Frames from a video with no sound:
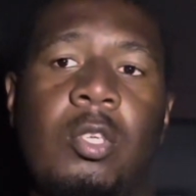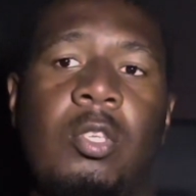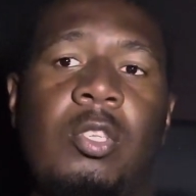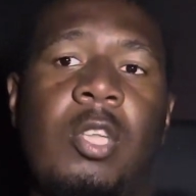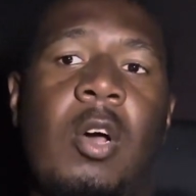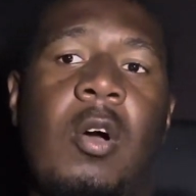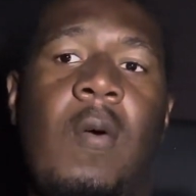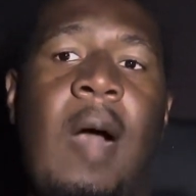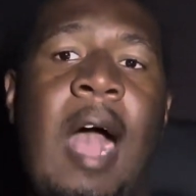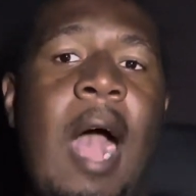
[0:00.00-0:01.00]

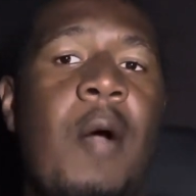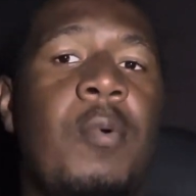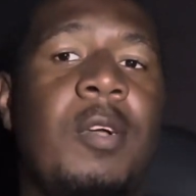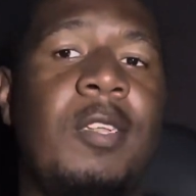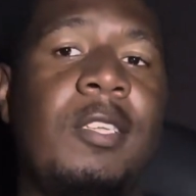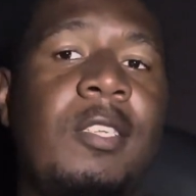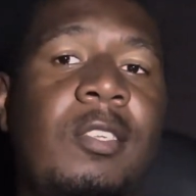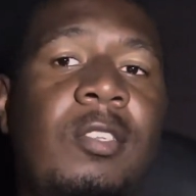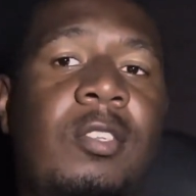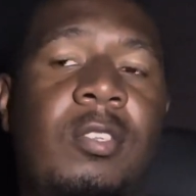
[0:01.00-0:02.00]
So, I
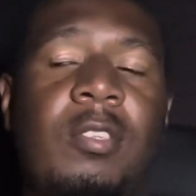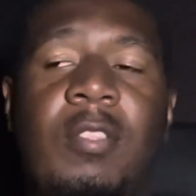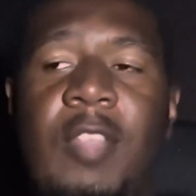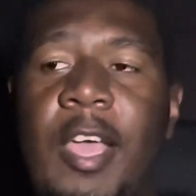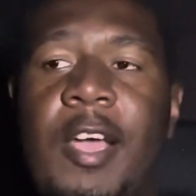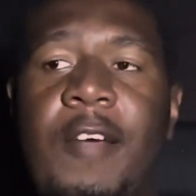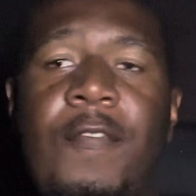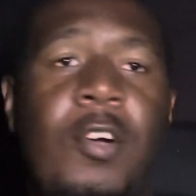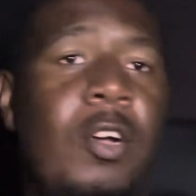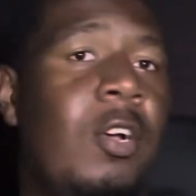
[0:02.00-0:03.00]
was there
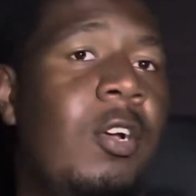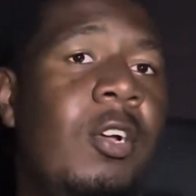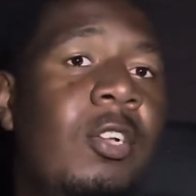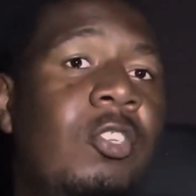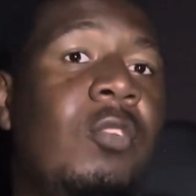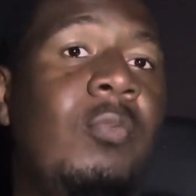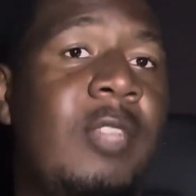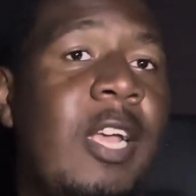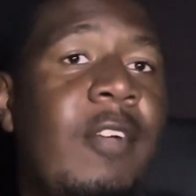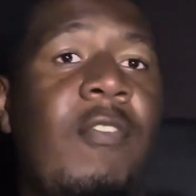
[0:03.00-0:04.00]
for her. She was
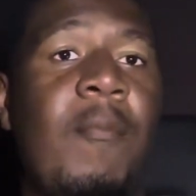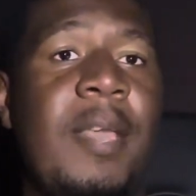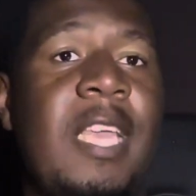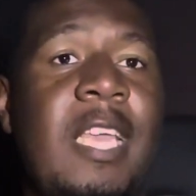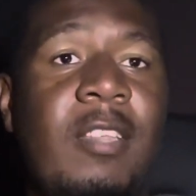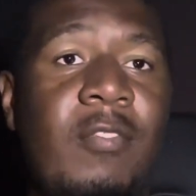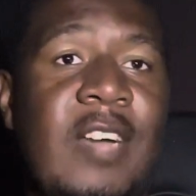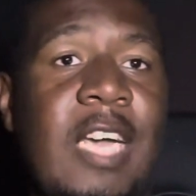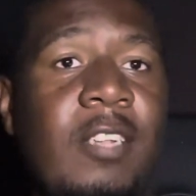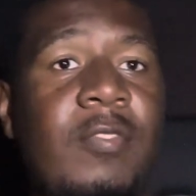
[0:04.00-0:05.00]
there for me. It's
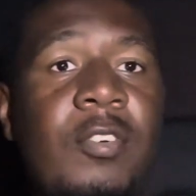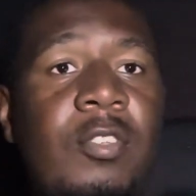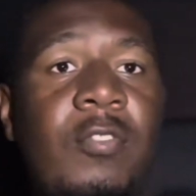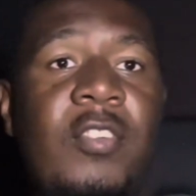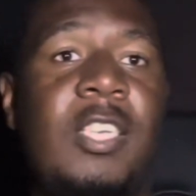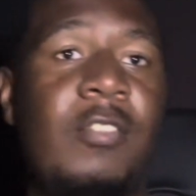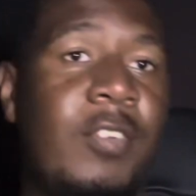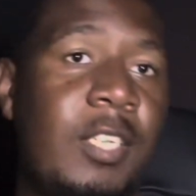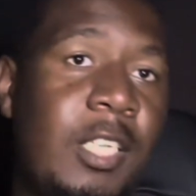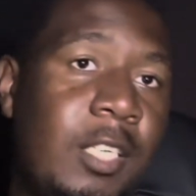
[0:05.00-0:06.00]
vice versa,
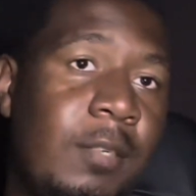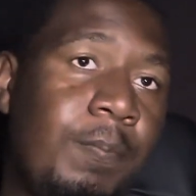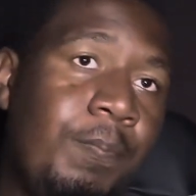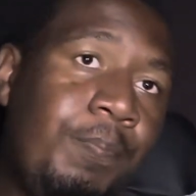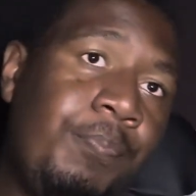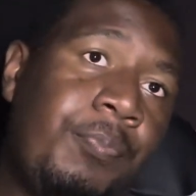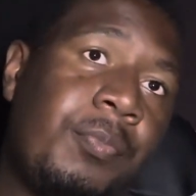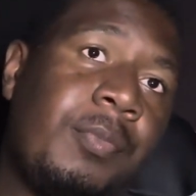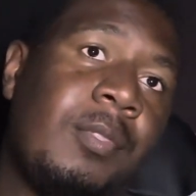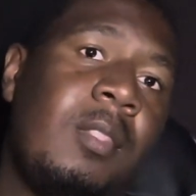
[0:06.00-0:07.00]
50-50.
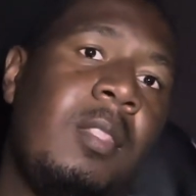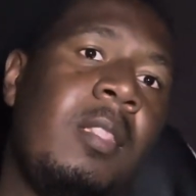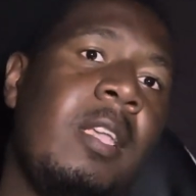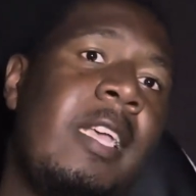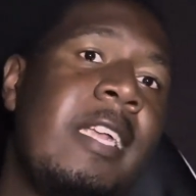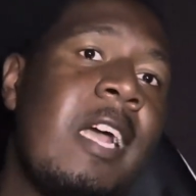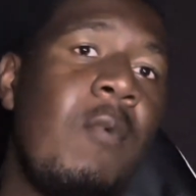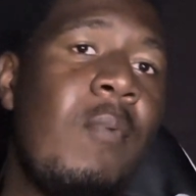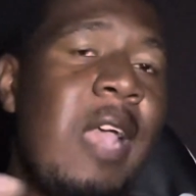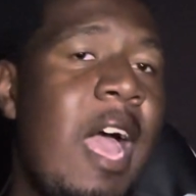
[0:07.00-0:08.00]
And now
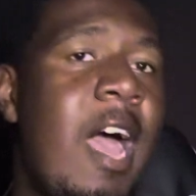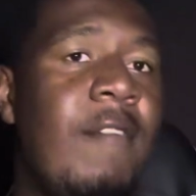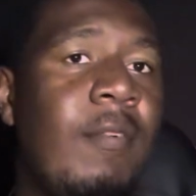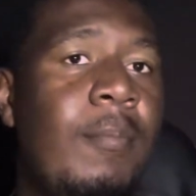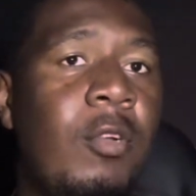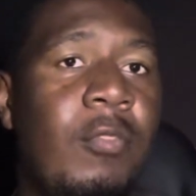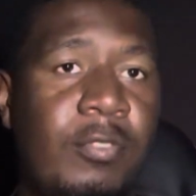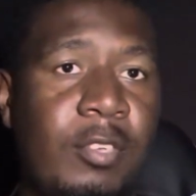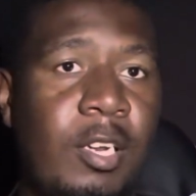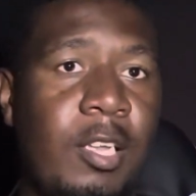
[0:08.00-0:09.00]
we have a beautiful
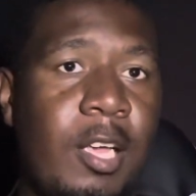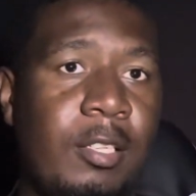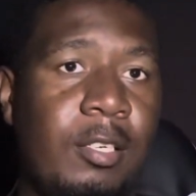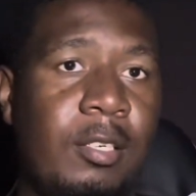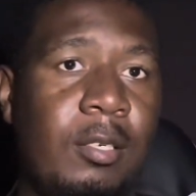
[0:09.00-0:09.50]
son together.